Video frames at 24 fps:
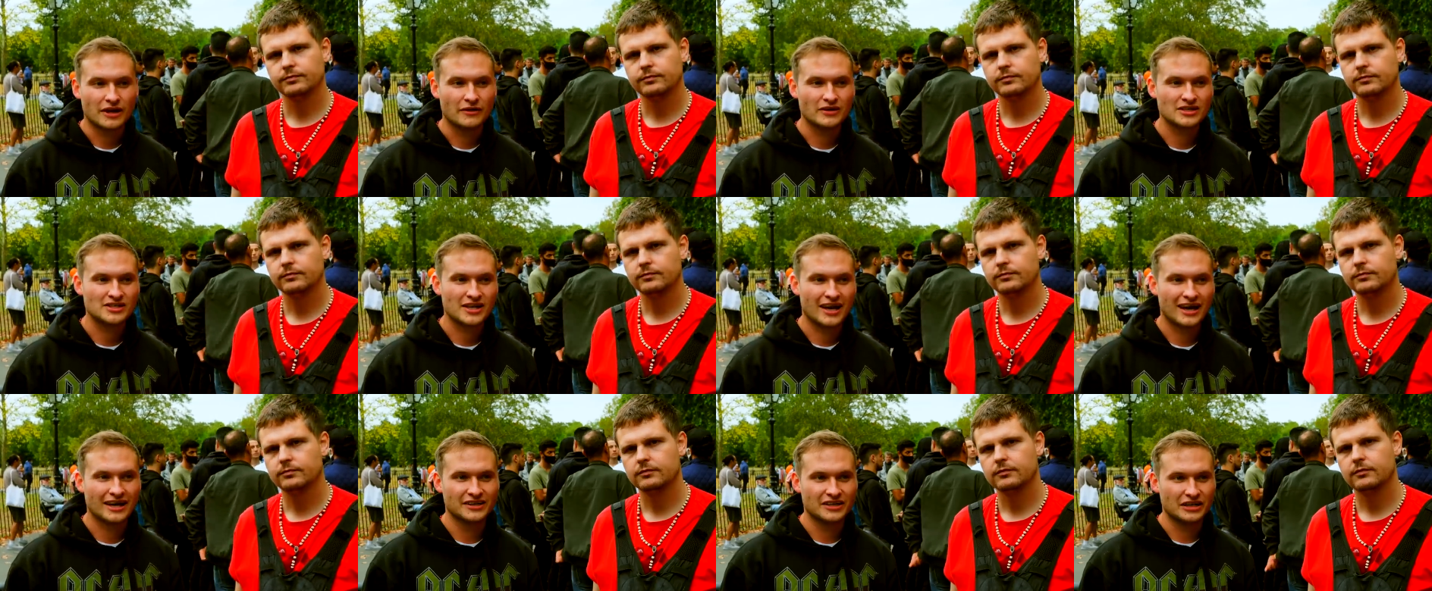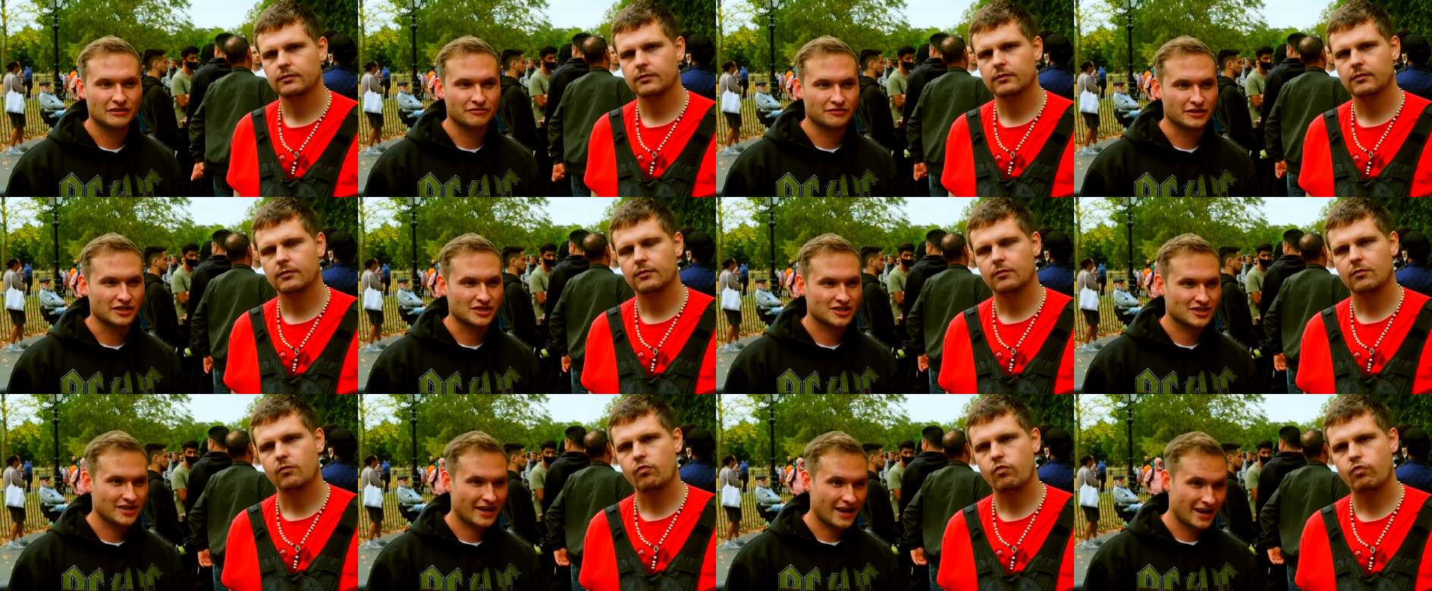Speaker 1: there is a
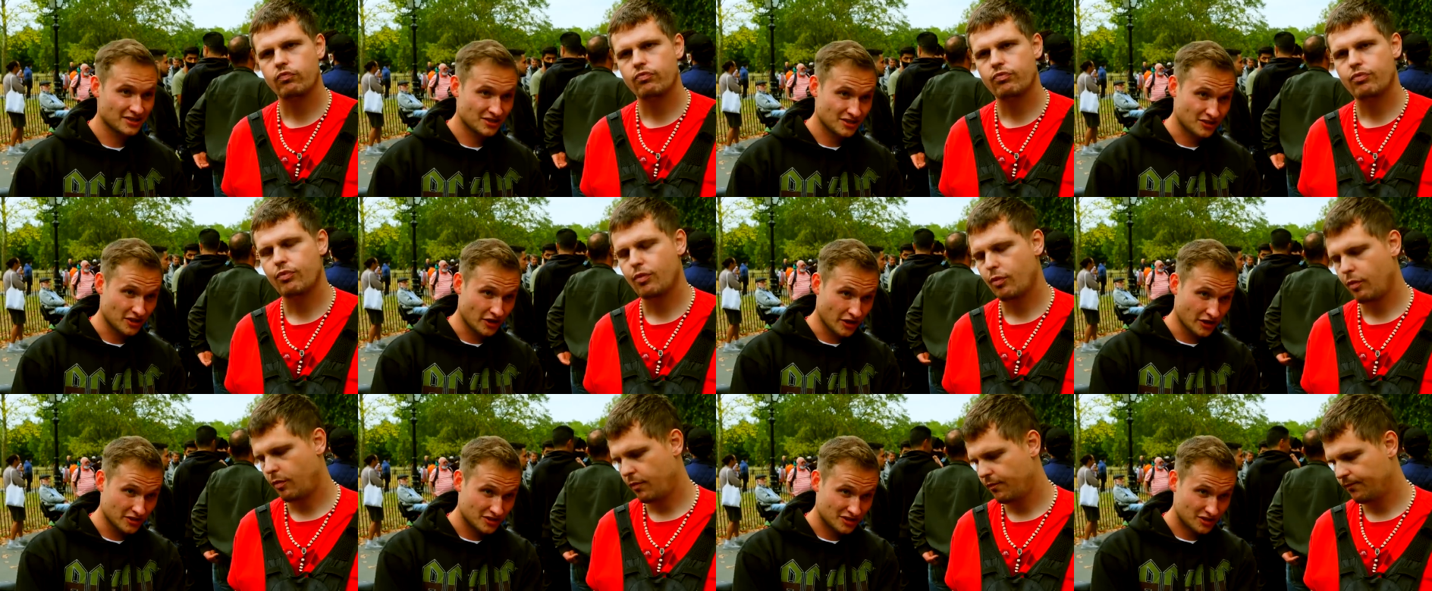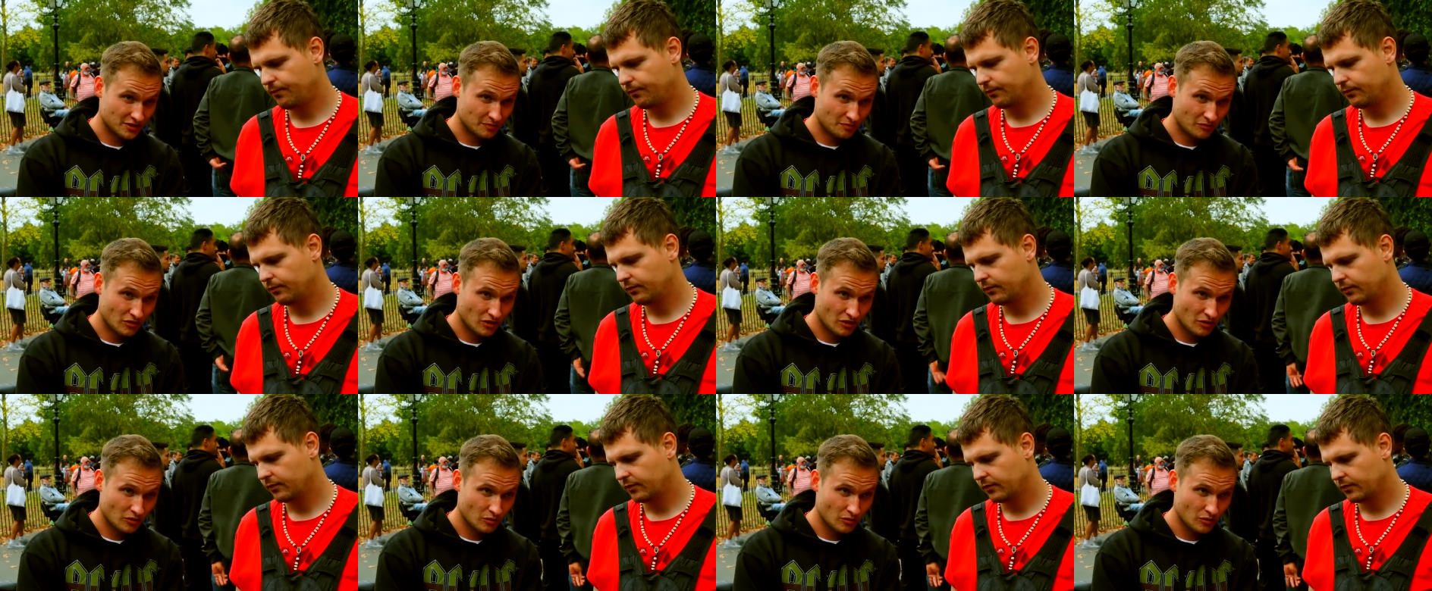hadith that says
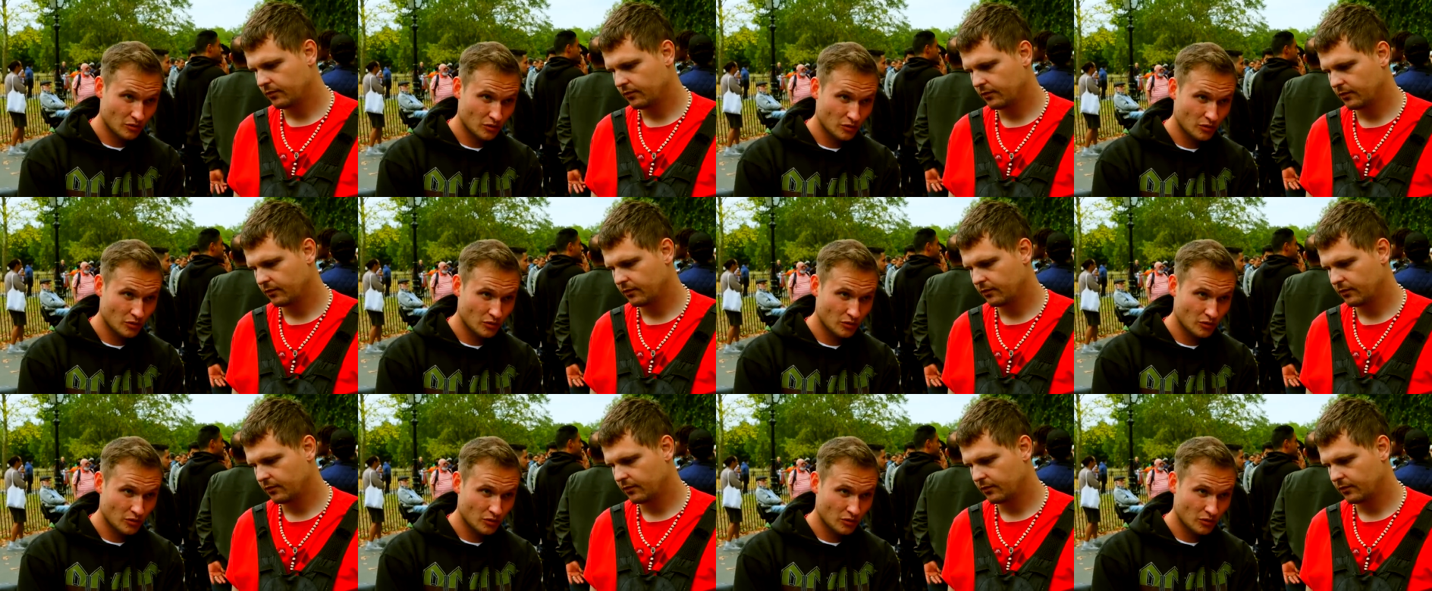that